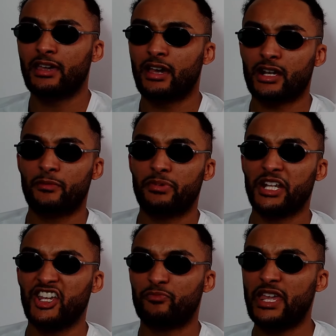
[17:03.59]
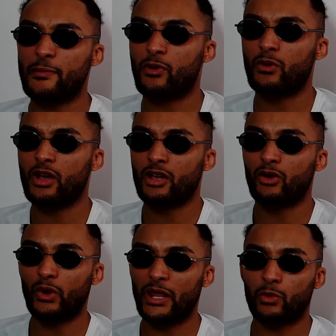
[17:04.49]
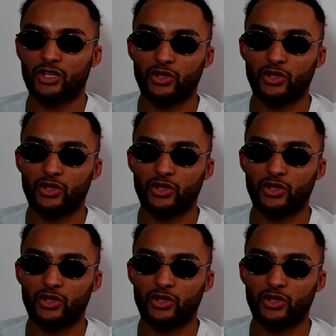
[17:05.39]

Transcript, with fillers: I can't believe people, all they want